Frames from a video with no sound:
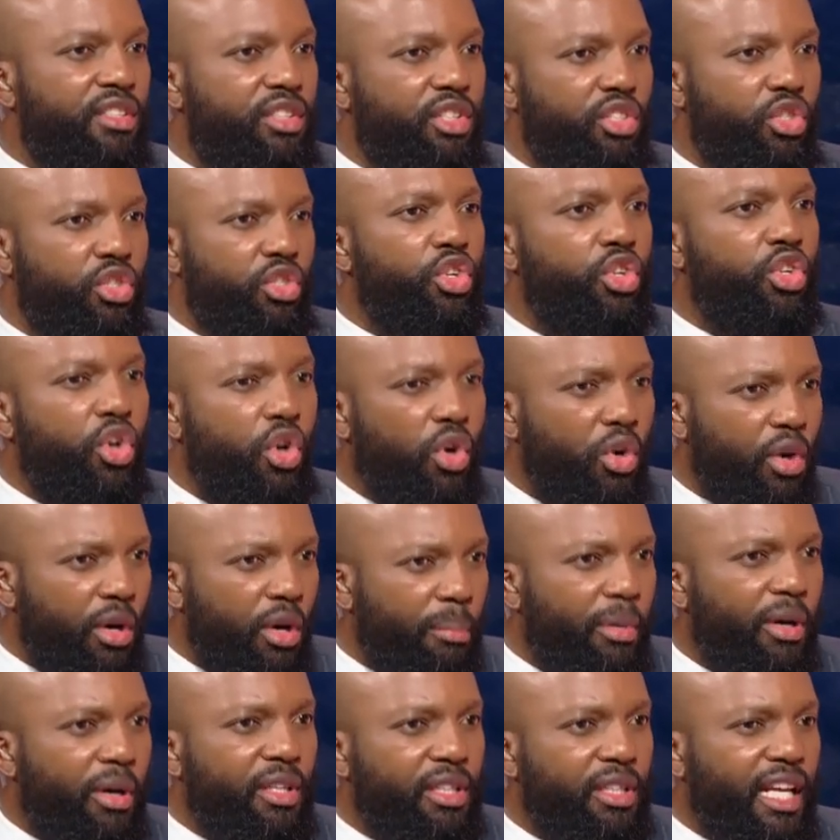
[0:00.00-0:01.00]
Because you know
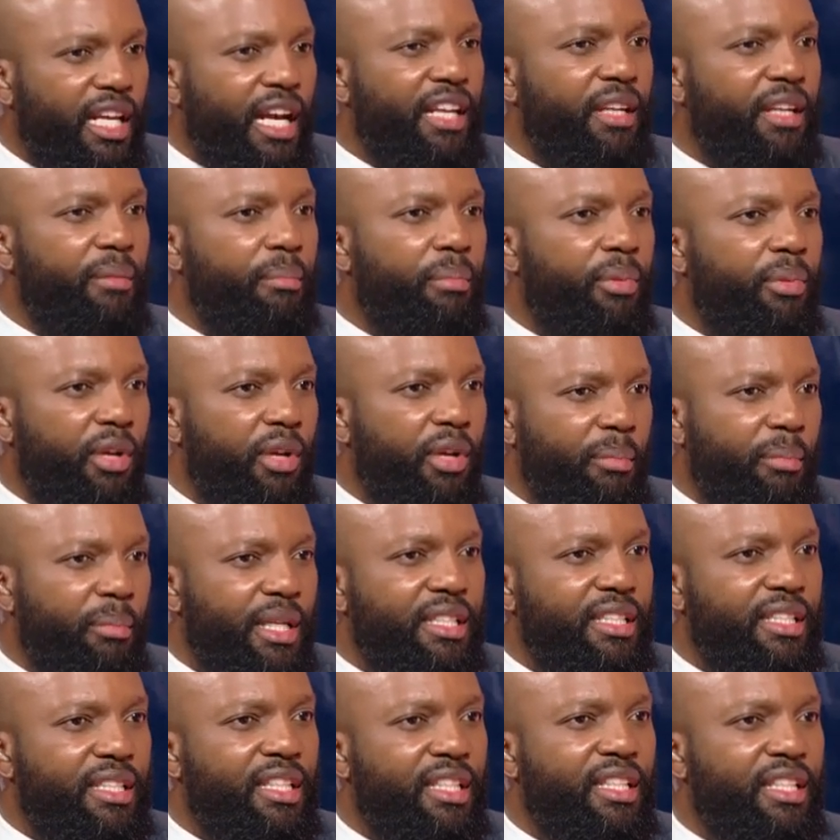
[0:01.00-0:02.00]
about the
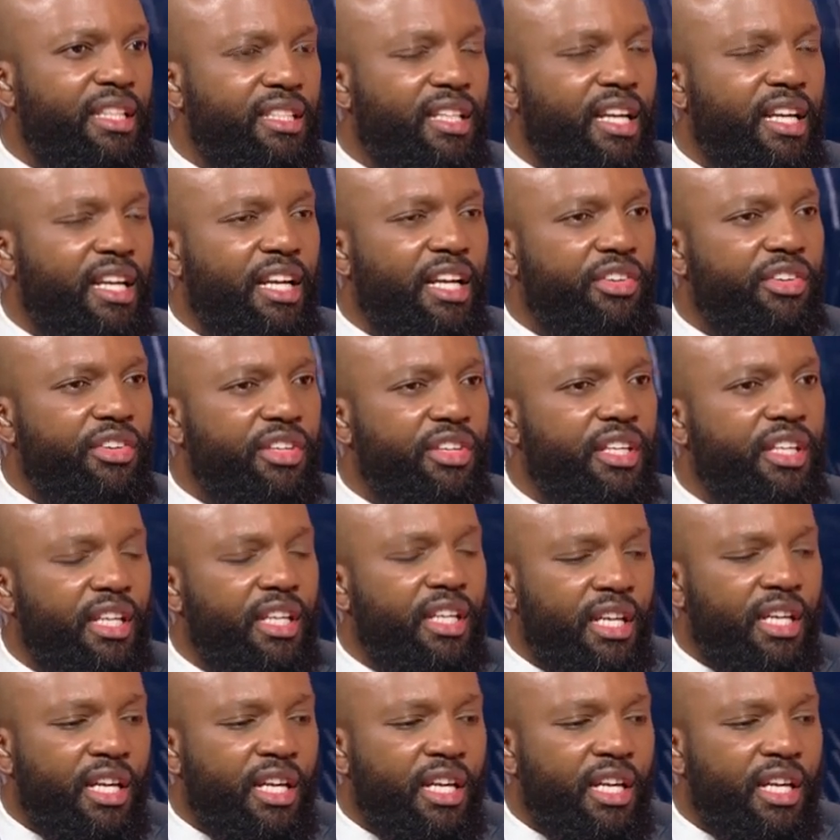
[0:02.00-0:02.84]
unemployment in this country.